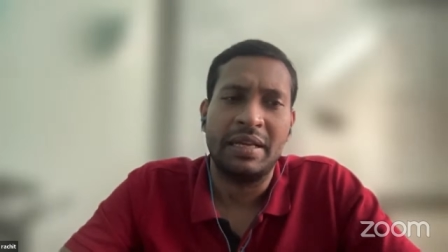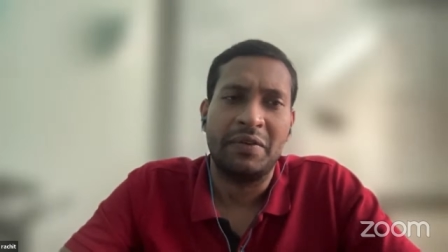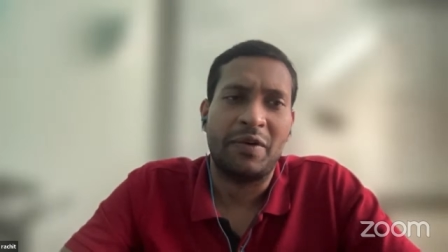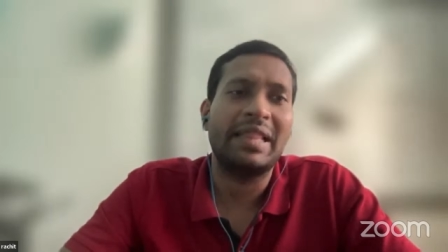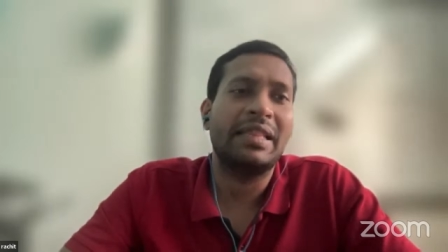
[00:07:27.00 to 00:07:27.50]

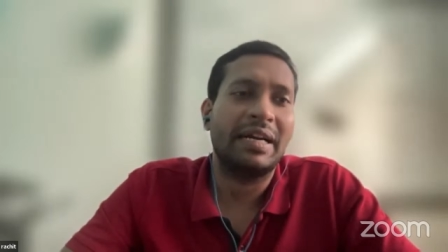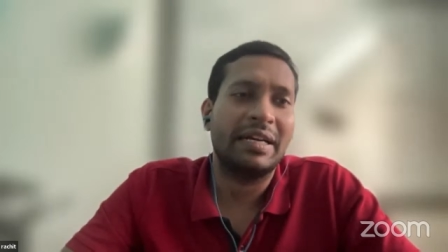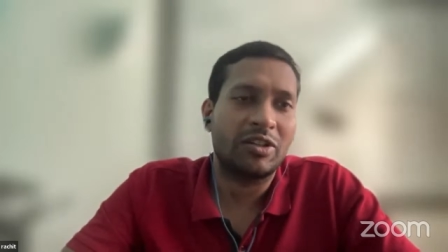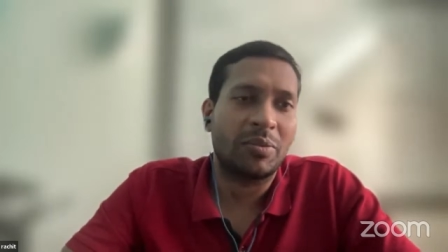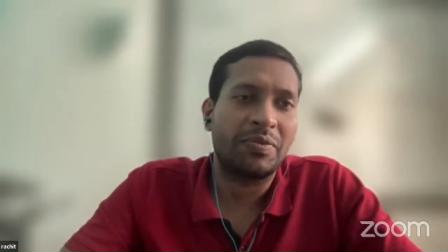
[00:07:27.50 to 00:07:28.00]
while the
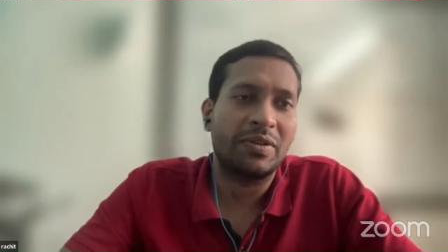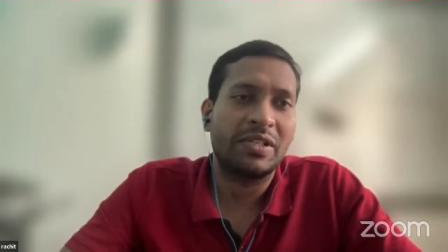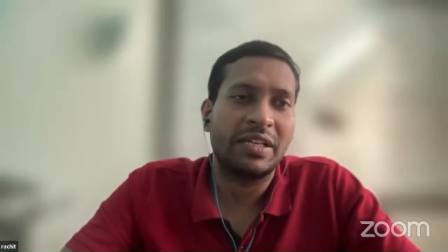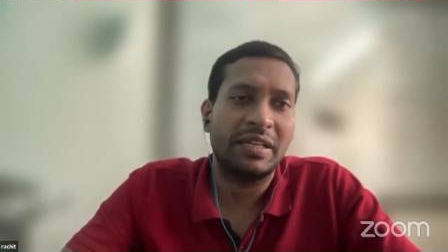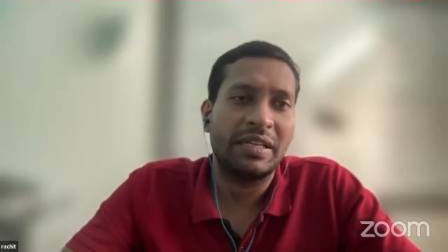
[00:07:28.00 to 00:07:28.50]

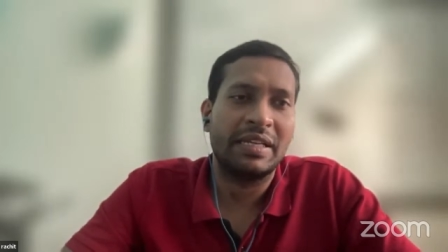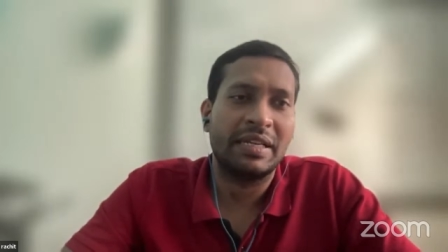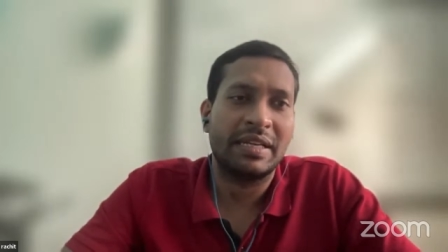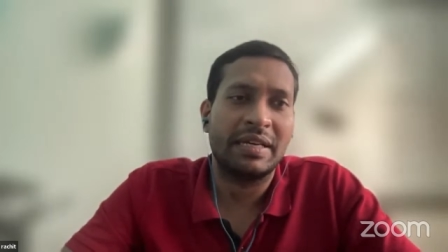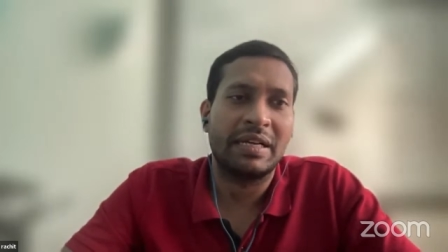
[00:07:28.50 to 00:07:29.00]
adsorption
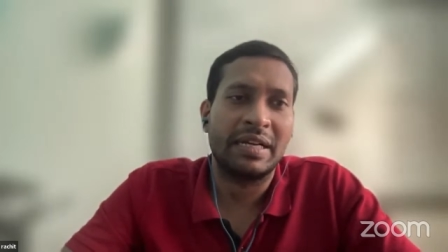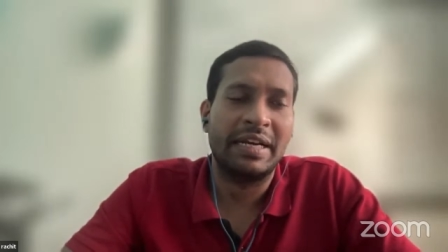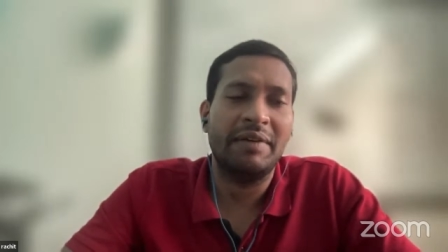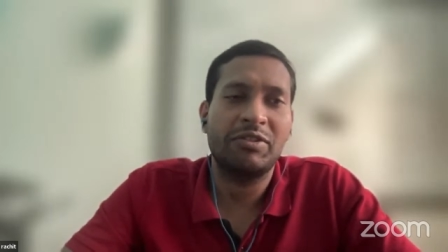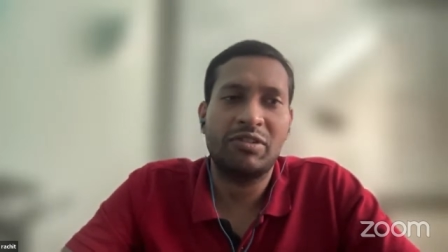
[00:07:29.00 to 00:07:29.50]

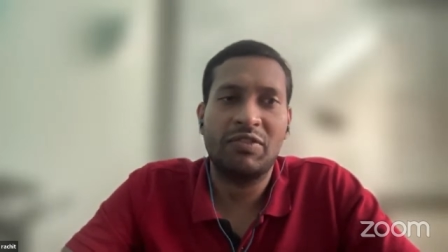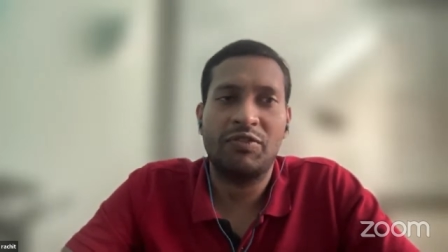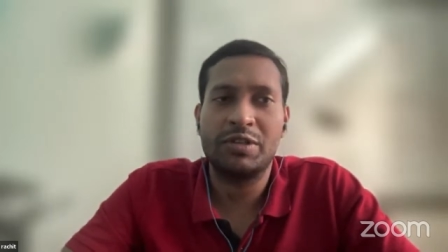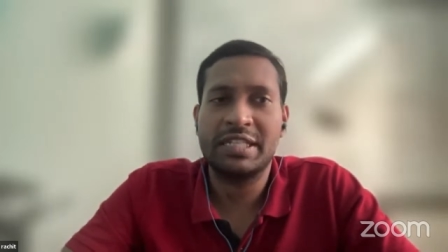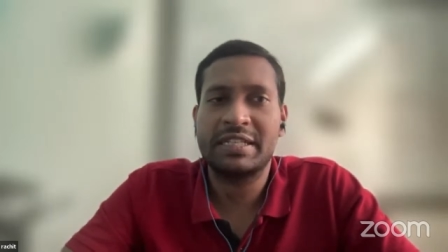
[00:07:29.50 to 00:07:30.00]
individual
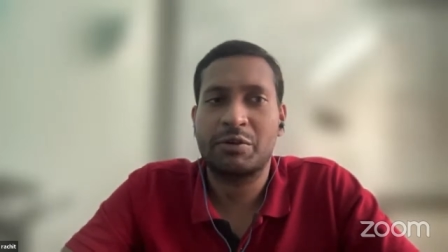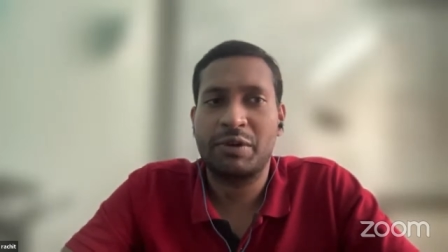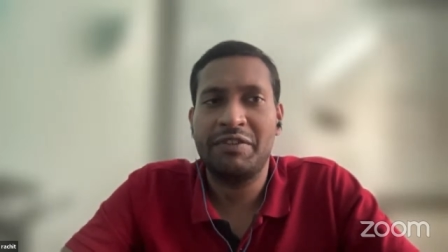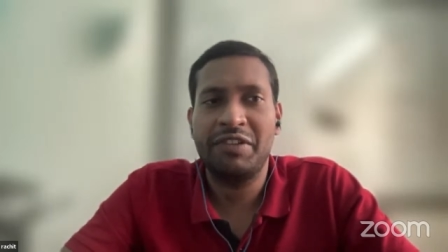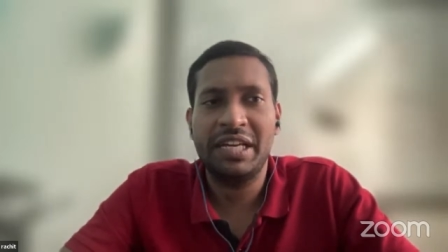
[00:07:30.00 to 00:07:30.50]
forces are
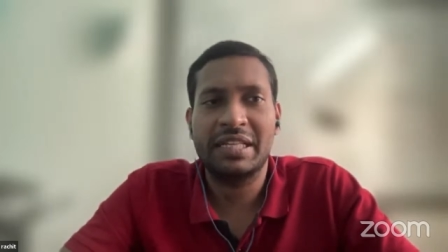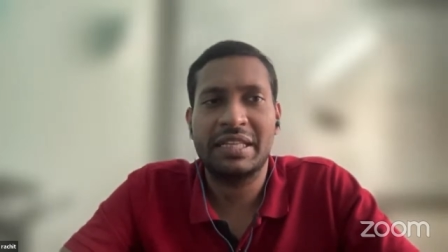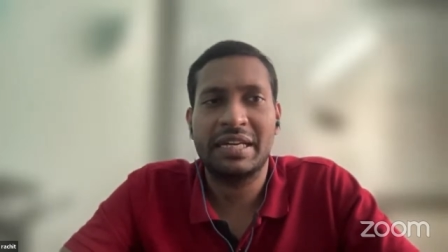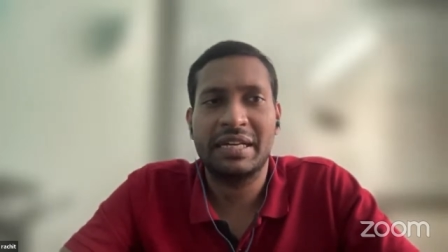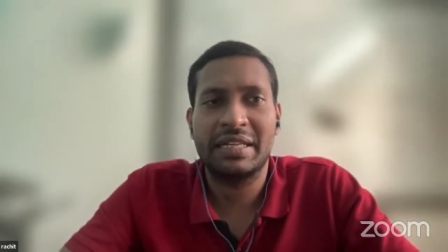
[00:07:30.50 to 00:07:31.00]
quite weak,
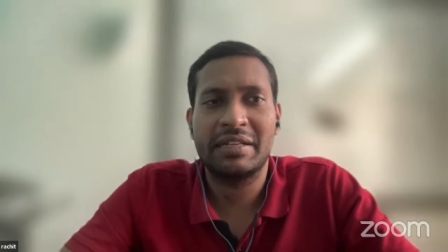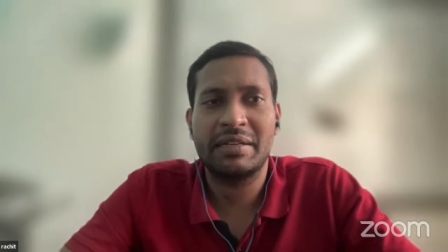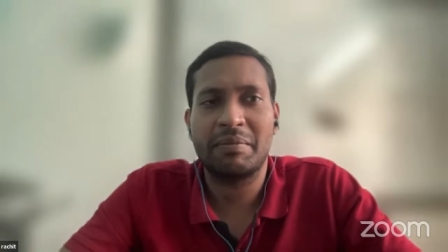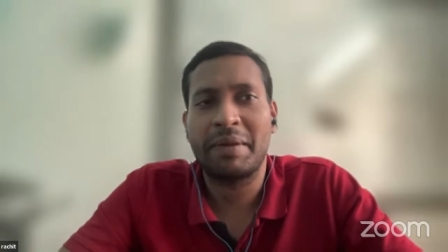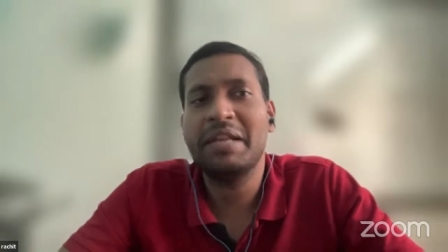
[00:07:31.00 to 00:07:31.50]
there's
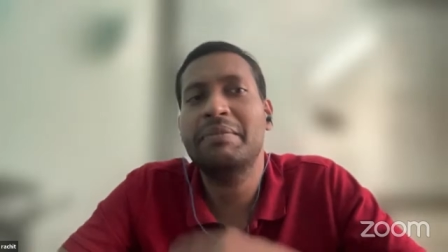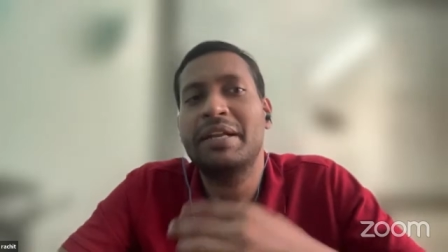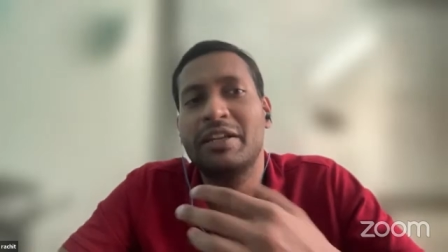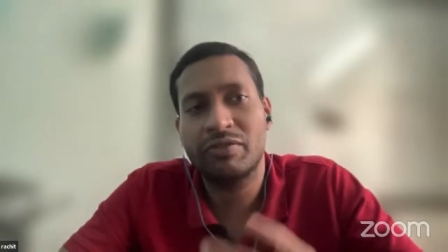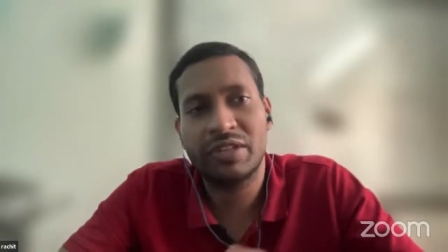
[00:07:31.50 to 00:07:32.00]

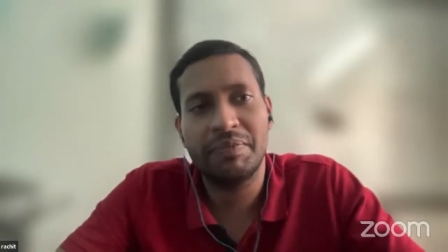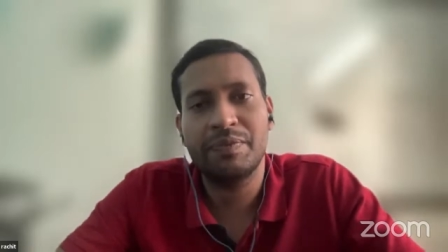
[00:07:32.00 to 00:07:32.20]
many of them.